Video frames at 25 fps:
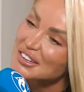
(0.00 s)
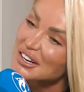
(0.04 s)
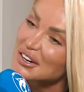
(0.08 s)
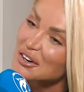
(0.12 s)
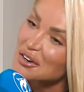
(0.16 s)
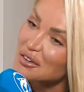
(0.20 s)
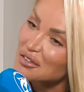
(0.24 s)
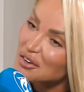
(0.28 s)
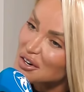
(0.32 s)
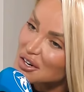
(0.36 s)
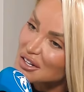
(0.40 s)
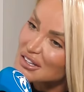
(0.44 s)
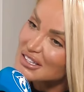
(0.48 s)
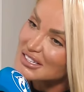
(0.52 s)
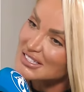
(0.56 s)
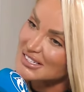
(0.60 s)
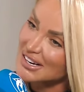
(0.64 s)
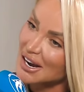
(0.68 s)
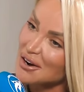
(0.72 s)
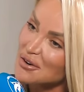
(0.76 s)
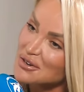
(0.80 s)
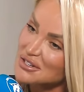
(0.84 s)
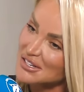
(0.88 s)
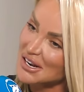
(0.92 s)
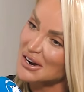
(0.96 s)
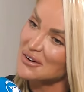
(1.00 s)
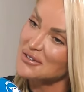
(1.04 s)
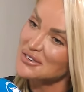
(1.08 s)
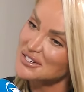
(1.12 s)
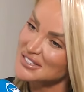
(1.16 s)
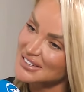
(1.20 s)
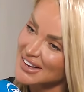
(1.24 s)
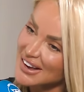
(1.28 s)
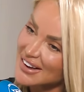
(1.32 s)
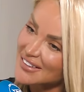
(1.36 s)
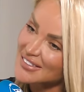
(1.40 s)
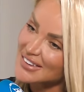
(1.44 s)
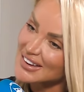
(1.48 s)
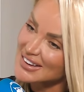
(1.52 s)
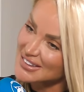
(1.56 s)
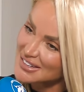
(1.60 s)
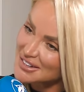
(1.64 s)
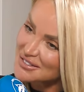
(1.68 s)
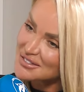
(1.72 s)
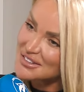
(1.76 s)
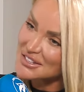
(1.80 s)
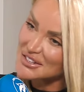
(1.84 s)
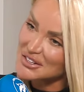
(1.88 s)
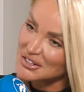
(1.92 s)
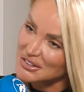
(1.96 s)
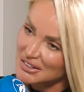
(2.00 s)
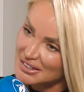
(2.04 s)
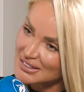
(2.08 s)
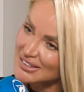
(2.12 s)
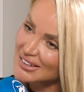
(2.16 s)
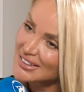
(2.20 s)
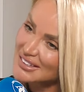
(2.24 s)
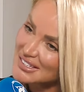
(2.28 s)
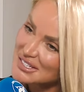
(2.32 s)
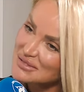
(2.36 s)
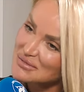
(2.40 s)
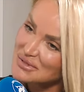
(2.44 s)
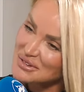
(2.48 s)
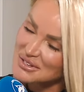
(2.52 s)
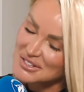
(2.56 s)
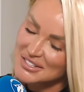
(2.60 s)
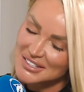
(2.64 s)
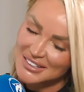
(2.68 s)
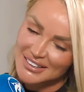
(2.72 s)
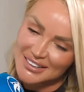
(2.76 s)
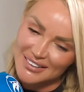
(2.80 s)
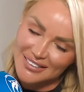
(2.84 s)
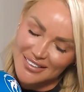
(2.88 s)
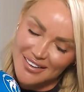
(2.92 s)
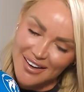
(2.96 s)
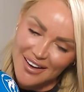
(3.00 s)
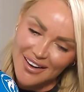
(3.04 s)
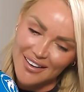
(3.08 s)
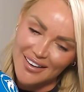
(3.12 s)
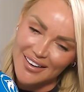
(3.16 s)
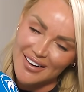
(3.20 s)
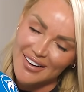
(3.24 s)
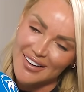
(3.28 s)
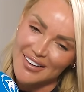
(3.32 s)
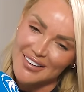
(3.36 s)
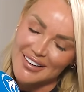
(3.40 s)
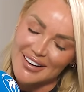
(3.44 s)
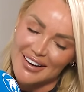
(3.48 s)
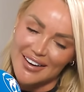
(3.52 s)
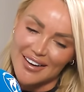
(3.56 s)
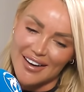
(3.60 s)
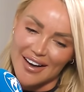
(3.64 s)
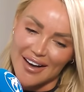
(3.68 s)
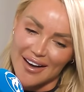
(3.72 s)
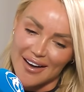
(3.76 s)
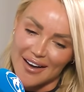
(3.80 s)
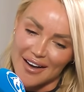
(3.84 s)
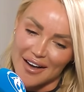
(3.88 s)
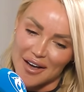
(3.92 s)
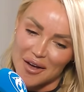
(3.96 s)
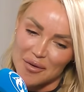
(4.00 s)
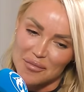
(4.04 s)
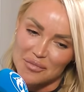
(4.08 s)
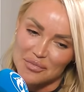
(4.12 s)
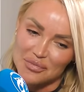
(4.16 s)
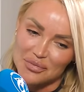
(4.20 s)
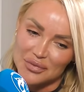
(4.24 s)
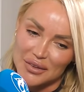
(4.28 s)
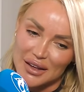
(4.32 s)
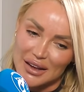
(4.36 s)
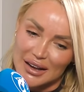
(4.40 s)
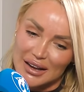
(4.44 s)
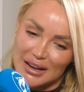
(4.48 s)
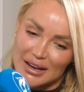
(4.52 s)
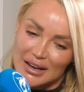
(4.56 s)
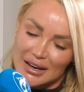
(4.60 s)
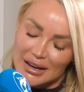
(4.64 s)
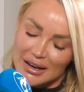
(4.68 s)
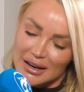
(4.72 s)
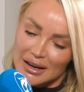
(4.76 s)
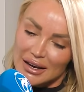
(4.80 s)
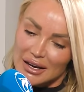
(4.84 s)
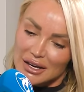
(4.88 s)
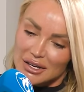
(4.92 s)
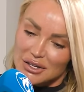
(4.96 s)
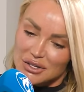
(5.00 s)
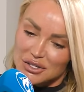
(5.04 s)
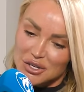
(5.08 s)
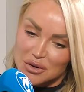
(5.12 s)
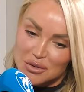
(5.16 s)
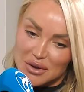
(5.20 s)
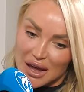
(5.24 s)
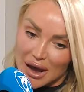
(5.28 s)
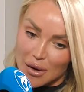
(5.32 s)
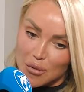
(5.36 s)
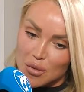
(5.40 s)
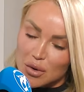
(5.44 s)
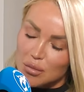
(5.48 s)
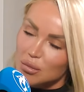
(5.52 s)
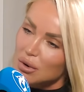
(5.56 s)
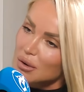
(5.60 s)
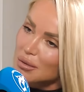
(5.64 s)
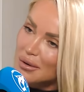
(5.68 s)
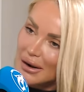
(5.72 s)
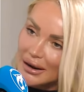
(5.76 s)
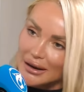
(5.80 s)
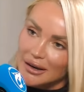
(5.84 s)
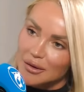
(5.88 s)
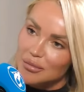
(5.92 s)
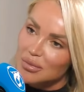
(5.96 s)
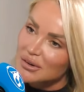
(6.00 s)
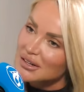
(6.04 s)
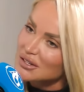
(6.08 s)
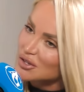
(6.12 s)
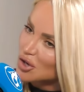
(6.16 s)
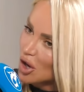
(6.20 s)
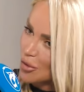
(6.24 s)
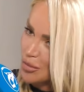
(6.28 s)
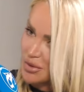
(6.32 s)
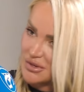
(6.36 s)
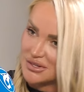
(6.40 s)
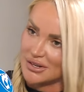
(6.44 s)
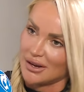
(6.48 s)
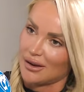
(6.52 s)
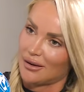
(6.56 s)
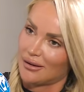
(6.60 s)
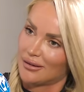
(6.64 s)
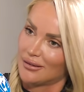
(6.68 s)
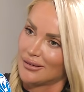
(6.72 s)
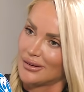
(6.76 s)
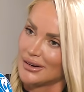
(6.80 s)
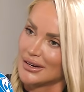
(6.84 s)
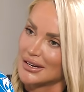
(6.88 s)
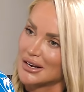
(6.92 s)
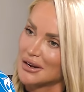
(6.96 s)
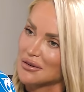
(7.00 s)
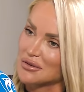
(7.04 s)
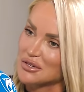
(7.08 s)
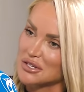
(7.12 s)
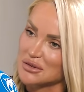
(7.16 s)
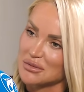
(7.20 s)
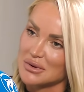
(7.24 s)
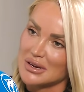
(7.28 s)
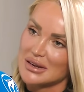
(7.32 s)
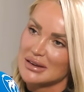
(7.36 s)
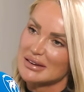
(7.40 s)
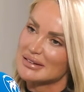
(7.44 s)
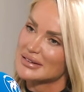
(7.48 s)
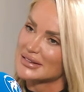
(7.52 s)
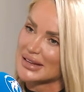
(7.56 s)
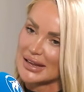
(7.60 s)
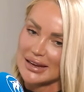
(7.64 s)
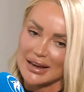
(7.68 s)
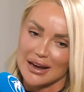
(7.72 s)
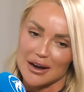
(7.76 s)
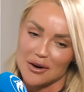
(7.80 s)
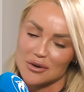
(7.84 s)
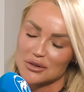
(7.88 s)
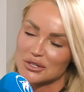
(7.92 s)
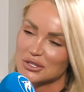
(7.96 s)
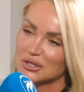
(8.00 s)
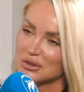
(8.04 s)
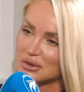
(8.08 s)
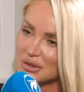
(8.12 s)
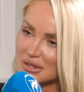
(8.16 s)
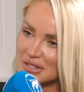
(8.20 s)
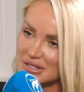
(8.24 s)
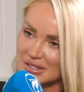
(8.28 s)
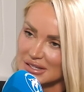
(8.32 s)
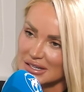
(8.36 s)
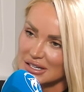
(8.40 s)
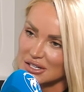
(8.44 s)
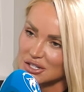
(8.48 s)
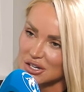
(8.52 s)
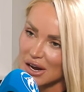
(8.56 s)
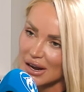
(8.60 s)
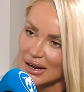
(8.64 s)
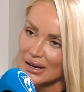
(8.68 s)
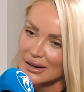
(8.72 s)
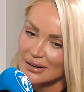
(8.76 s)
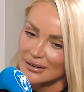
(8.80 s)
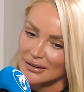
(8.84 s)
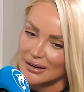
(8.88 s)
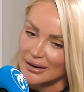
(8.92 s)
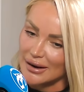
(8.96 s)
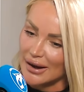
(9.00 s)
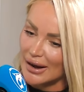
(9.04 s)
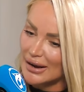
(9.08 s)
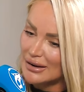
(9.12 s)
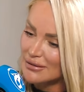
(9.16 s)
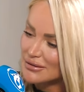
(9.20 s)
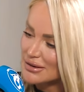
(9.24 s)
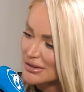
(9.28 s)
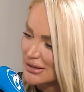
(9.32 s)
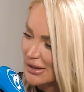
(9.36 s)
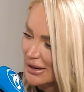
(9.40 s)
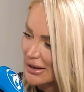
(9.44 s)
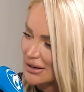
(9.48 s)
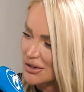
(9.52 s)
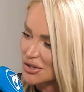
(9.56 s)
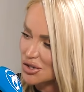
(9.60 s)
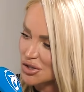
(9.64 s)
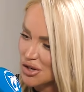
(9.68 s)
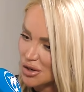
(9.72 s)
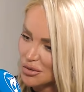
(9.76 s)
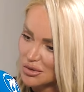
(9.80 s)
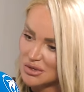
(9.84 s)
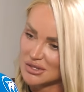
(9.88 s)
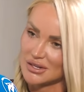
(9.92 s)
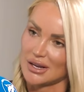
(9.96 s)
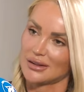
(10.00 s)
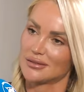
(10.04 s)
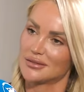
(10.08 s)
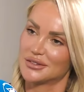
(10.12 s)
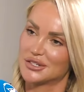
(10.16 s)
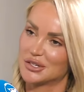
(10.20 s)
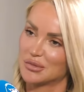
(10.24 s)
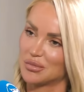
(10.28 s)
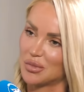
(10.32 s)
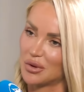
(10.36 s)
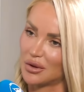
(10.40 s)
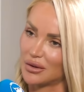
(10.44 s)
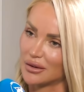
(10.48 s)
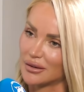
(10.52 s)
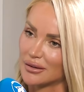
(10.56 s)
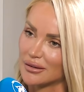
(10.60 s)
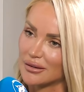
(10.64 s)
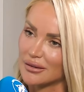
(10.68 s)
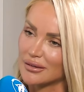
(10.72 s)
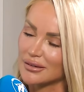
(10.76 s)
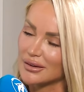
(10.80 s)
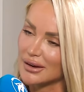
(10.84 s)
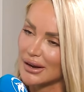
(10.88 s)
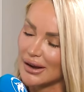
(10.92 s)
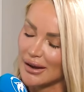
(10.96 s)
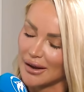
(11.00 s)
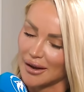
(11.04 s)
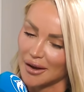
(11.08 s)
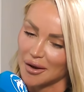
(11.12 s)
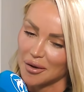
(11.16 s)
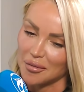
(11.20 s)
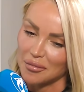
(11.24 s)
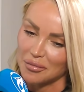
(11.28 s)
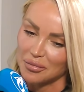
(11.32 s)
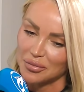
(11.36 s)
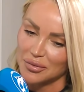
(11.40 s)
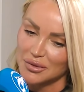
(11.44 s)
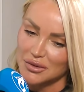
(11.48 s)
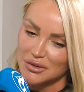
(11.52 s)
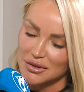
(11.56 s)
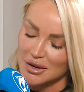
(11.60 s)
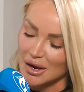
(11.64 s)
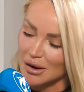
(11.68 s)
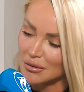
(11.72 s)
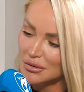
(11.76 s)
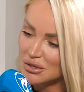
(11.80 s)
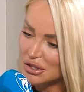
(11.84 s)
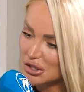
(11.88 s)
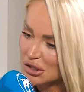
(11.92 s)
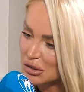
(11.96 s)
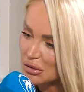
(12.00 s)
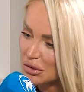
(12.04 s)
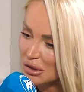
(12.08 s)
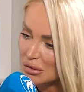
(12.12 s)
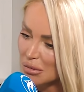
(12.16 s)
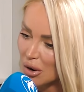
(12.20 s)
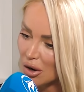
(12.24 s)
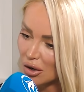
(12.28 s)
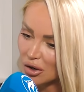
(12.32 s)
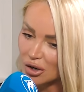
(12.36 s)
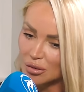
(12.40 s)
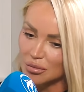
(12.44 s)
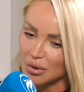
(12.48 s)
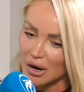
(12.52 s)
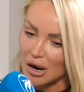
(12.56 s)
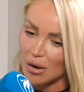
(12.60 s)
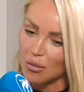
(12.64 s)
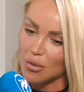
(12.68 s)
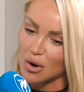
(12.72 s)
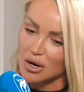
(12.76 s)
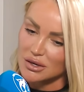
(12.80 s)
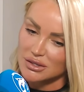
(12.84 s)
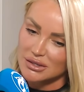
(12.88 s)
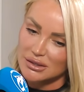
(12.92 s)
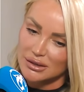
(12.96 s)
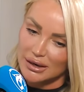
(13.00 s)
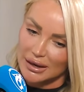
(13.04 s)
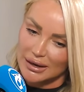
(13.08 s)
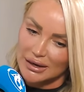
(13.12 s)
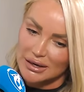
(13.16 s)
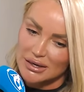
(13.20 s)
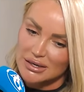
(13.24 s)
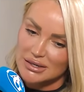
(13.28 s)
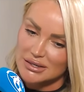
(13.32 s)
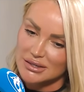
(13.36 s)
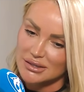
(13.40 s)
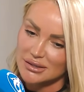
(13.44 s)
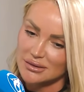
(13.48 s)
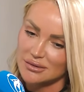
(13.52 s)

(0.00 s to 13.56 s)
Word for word: Well, they love all the Scouse house down yeah, there. They do all the dance music mm -hmm. and mm-hmm. that. Um, so yeah, we, we were like complete opposite you know, so he was like out doing his DJing, and I was like so sensible, and um, I was doing the modelling, but I wasn't like you,